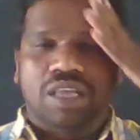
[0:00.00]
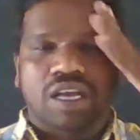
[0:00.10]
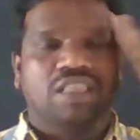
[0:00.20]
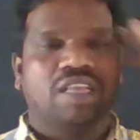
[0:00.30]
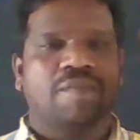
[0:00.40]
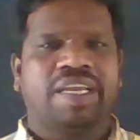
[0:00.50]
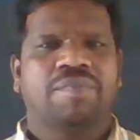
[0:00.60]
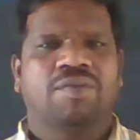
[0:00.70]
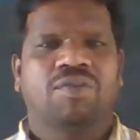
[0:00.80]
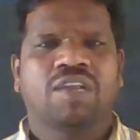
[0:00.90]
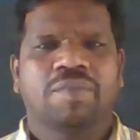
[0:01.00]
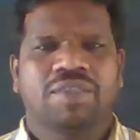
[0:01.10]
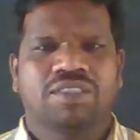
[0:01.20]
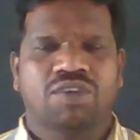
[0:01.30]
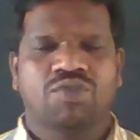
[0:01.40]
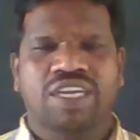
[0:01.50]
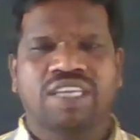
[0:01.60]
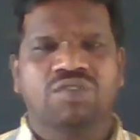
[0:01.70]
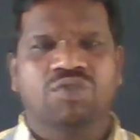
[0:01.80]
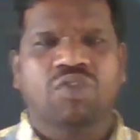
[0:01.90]
the many programs are going
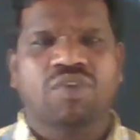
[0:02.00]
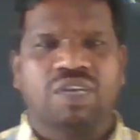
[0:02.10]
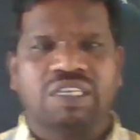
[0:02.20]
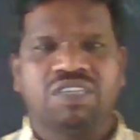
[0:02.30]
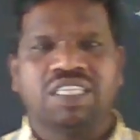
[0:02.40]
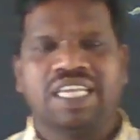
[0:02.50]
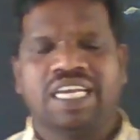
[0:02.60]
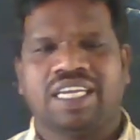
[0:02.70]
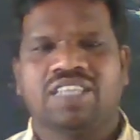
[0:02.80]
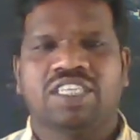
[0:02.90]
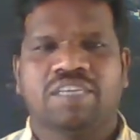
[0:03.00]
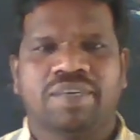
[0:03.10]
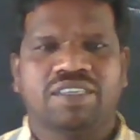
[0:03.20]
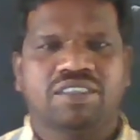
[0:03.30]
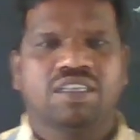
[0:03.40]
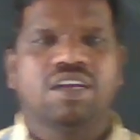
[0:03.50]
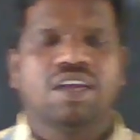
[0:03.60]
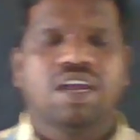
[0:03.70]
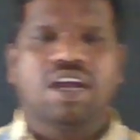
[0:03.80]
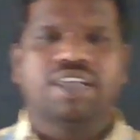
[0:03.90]
to using the return statements,
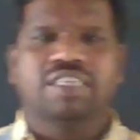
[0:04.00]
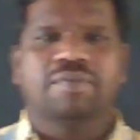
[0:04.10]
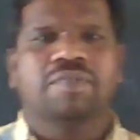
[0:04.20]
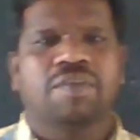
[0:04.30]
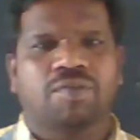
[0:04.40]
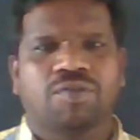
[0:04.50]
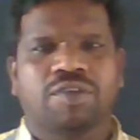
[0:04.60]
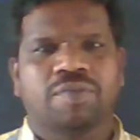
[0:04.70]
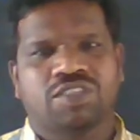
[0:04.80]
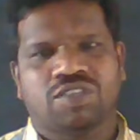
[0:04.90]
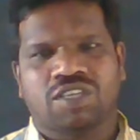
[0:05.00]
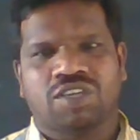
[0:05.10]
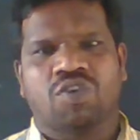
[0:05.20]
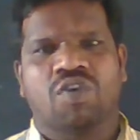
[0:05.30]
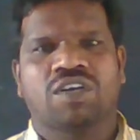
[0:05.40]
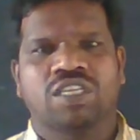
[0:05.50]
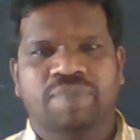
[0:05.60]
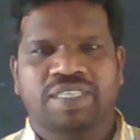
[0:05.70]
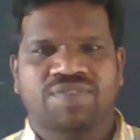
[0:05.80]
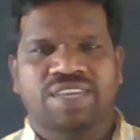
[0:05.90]
and some of the programs are not
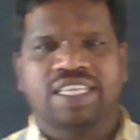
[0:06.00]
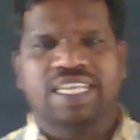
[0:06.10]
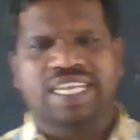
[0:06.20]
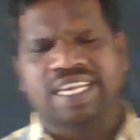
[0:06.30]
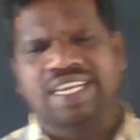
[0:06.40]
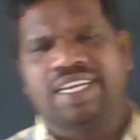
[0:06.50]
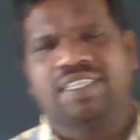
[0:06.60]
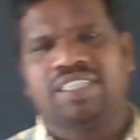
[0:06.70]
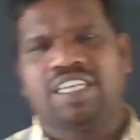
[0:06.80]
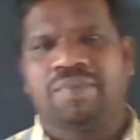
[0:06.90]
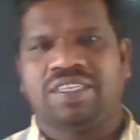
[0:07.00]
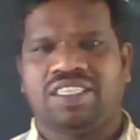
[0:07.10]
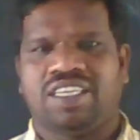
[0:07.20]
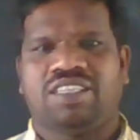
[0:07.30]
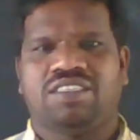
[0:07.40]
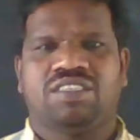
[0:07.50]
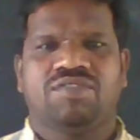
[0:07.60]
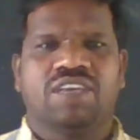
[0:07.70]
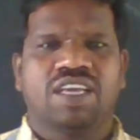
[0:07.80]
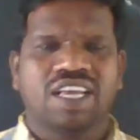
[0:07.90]
specifying the any return statements here.
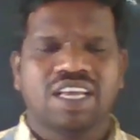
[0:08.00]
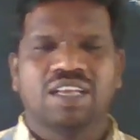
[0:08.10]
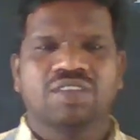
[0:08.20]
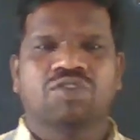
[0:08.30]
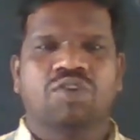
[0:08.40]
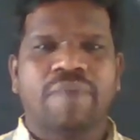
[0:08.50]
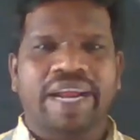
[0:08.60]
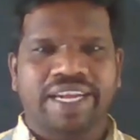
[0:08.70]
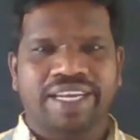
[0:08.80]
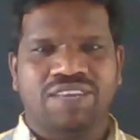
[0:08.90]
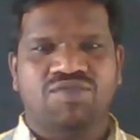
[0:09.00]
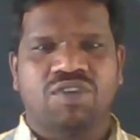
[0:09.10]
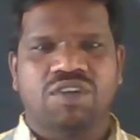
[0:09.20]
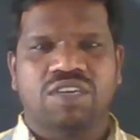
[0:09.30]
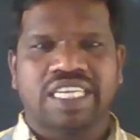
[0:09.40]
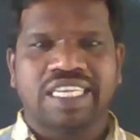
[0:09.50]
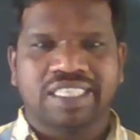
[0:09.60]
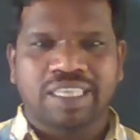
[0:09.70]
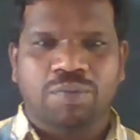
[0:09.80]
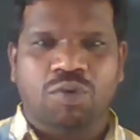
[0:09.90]
Okay, so by default in C
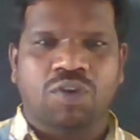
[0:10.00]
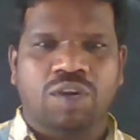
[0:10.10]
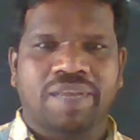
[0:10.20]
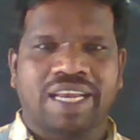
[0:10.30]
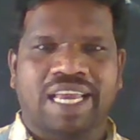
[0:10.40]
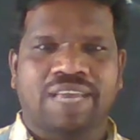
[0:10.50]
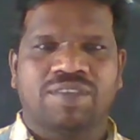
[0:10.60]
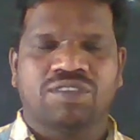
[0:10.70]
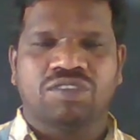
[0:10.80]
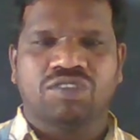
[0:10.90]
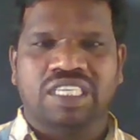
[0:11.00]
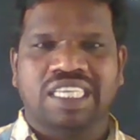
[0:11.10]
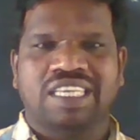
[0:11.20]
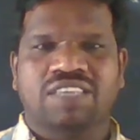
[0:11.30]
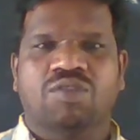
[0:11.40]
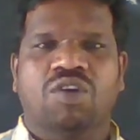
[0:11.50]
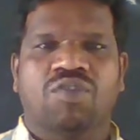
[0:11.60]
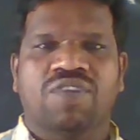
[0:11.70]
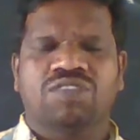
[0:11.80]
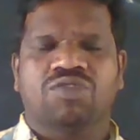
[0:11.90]
programming language, C is
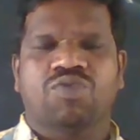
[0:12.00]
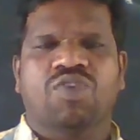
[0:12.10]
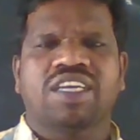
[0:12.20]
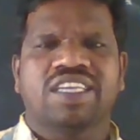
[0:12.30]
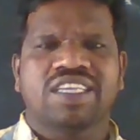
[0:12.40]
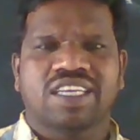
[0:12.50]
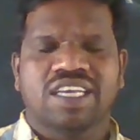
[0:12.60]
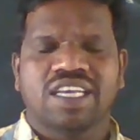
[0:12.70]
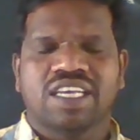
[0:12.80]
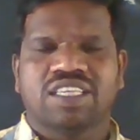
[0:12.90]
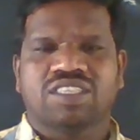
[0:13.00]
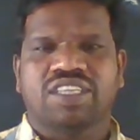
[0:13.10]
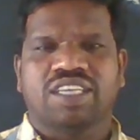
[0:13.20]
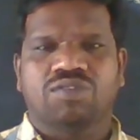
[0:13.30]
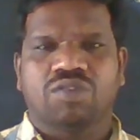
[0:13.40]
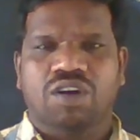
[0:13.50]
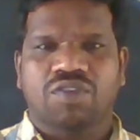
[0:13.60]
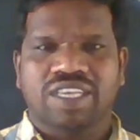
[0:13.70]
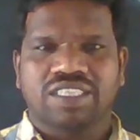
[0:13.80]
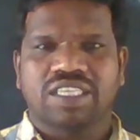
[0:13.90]
always what here? C is always